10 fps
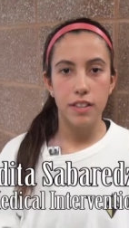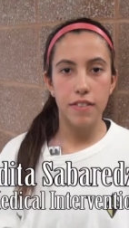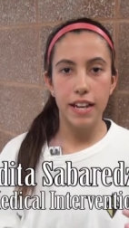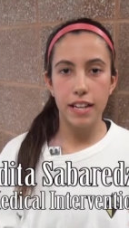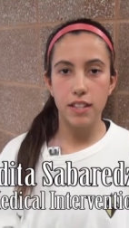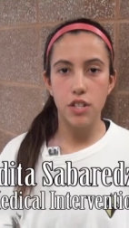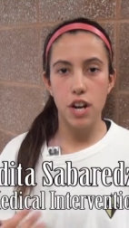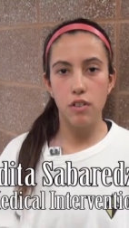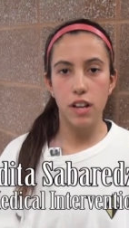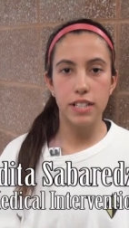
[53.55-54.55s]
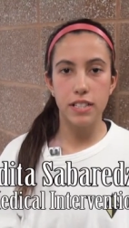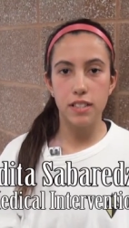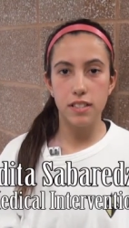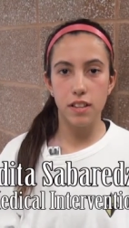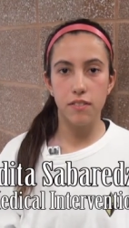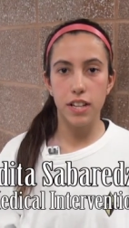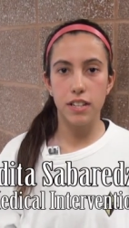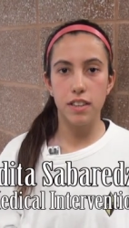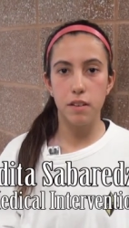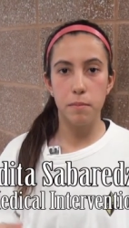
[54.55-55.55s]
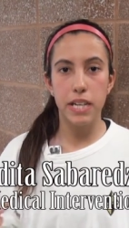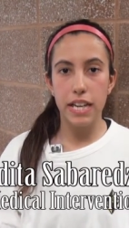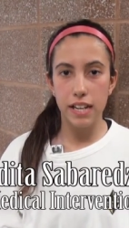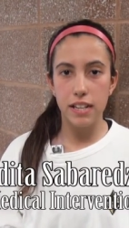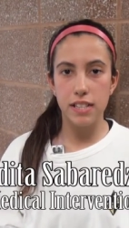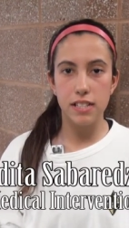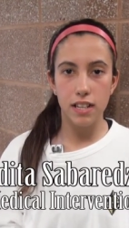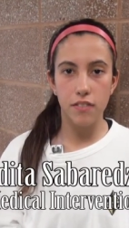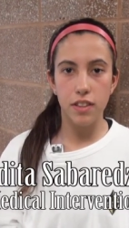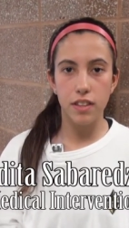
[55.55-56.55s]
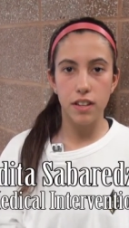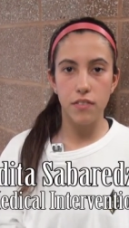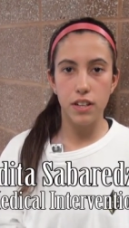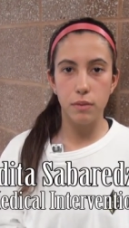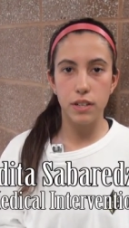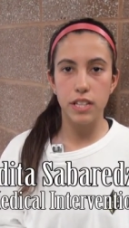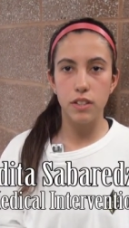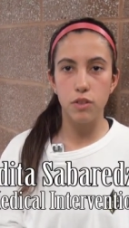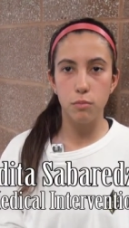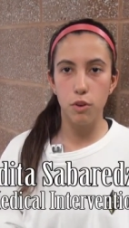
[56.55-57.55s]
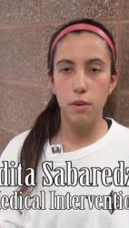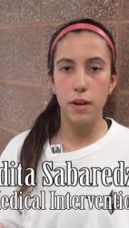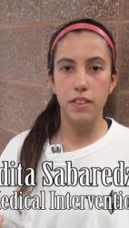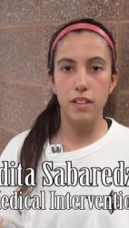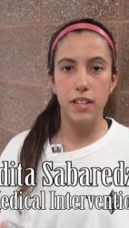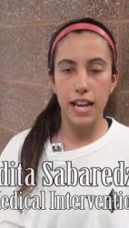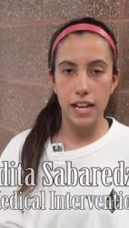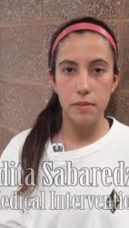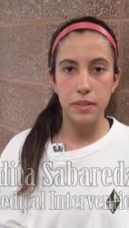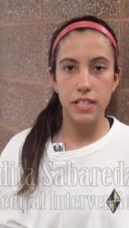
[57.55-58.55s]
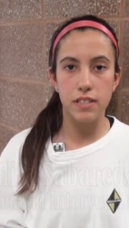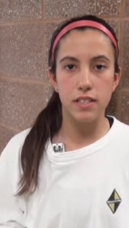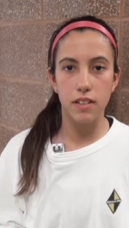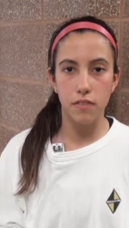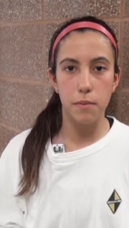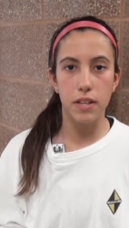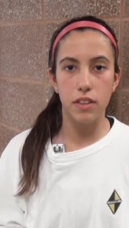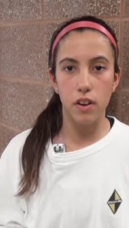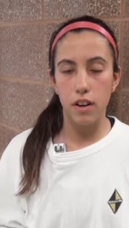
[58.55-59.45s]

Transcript: they had the general ideas of like the mechanics and everything of it, and we knew more about the anatomy and stuff about the